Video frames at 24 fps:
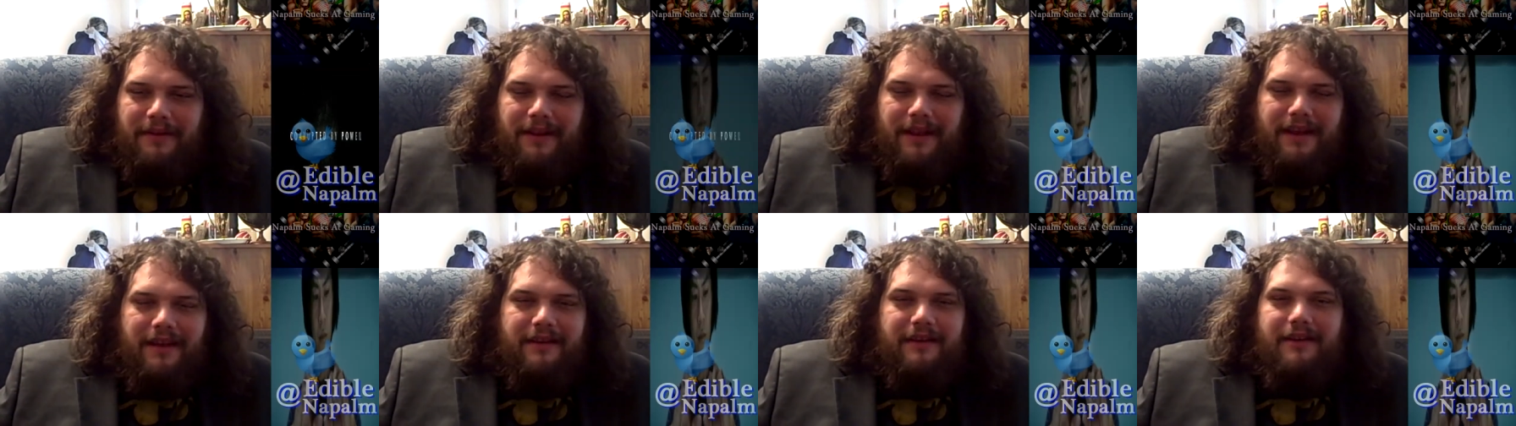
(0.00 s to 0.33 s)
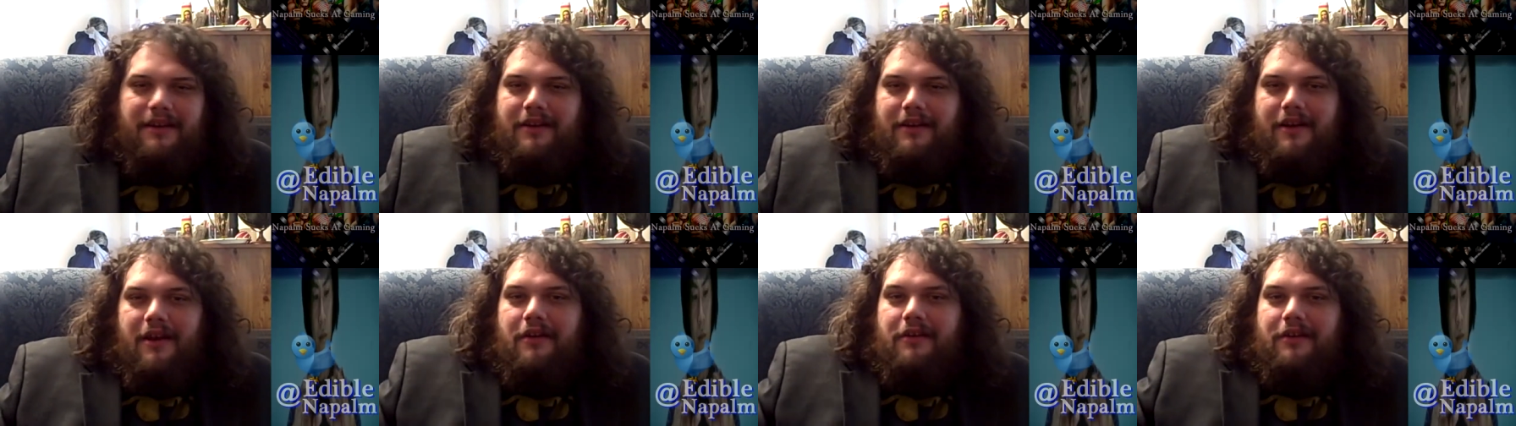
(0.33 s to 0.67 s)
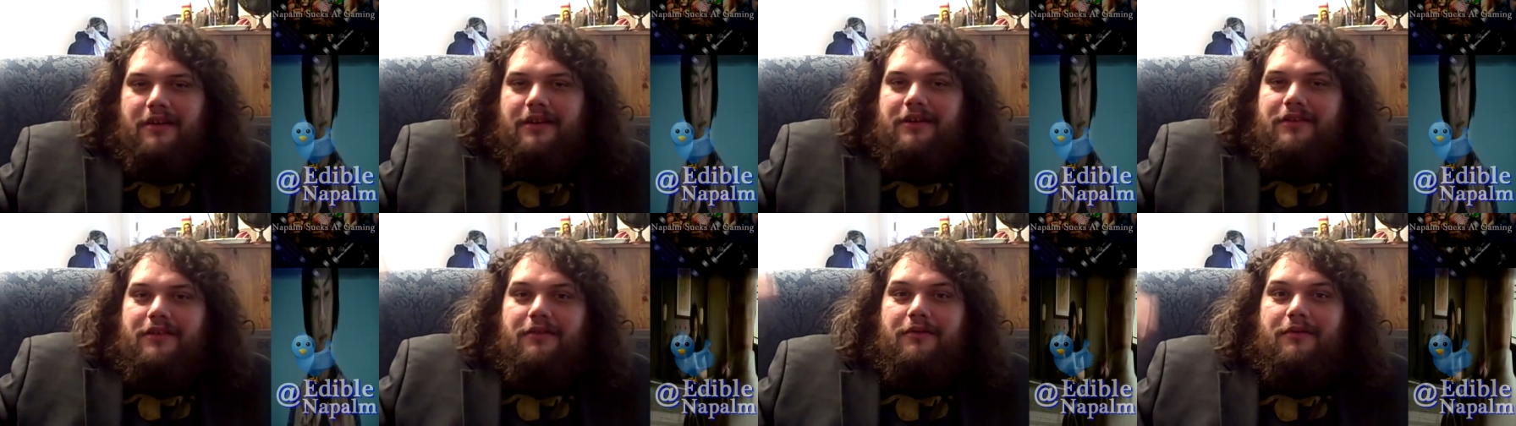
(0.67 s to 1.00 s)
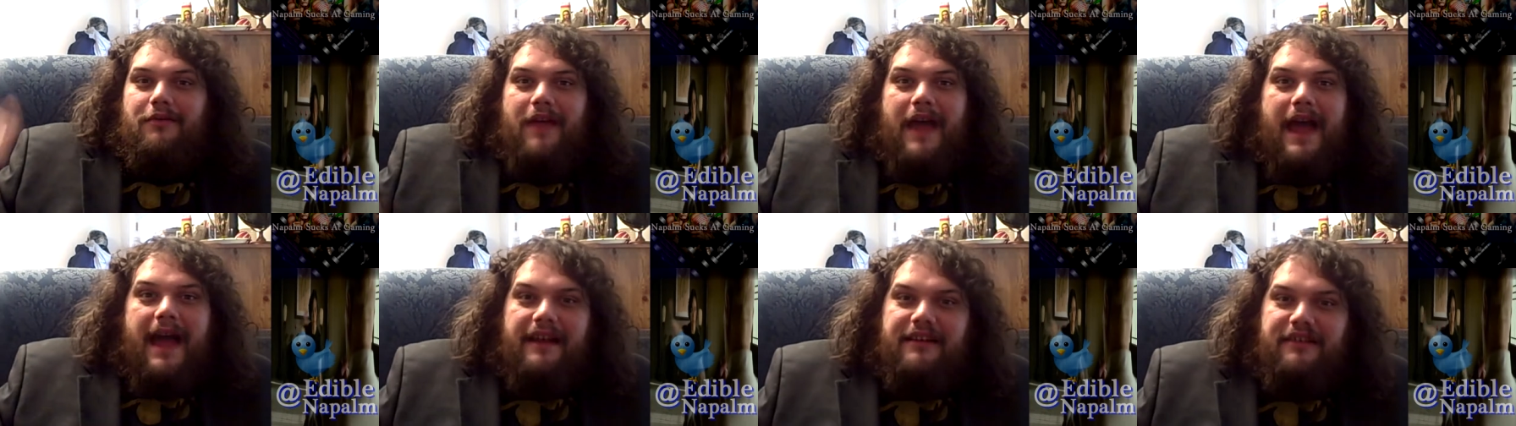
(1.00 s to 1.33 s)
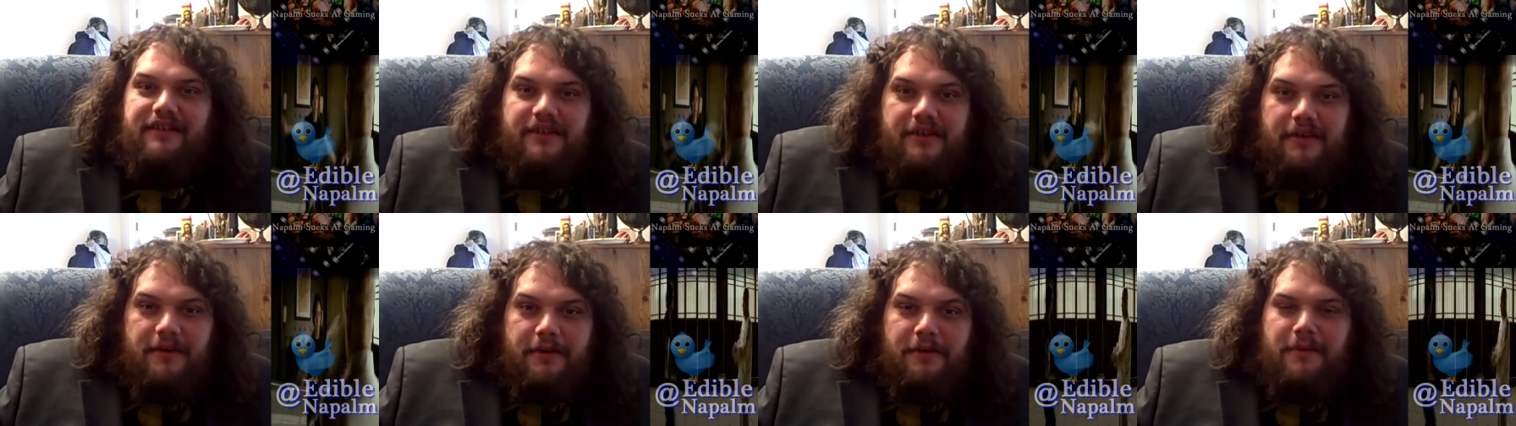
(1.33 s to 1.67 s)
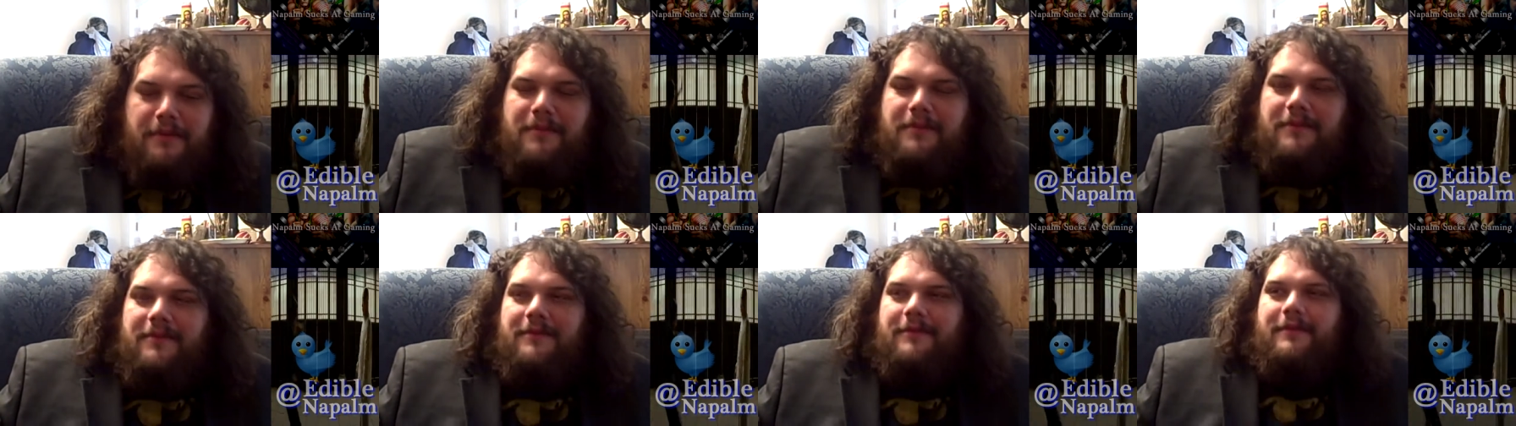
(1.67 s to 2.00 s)
Like, you know, you could do that
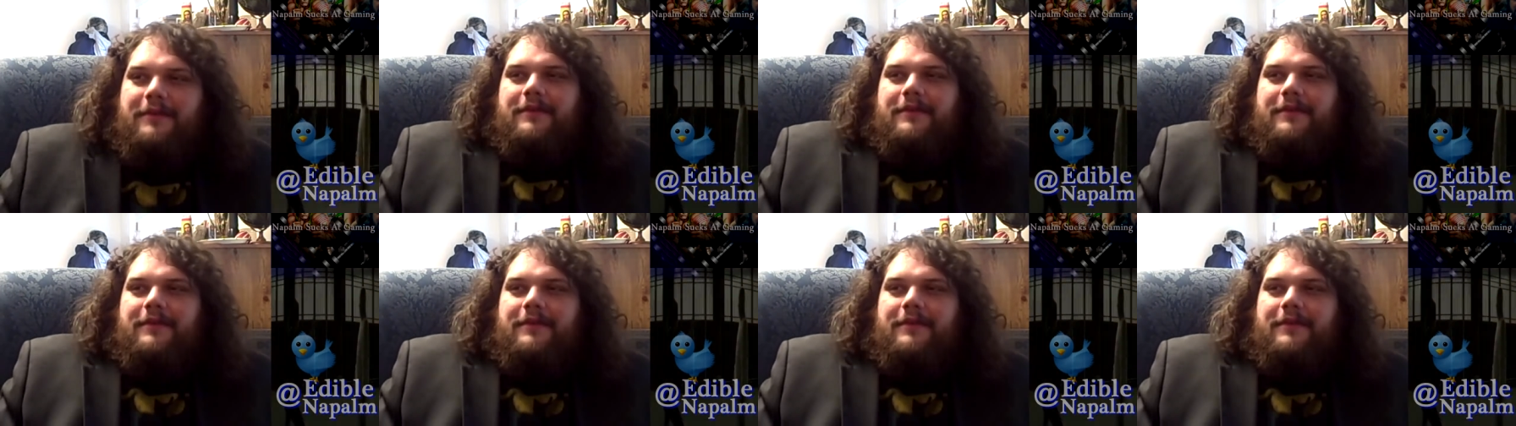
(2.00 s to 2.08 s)
too.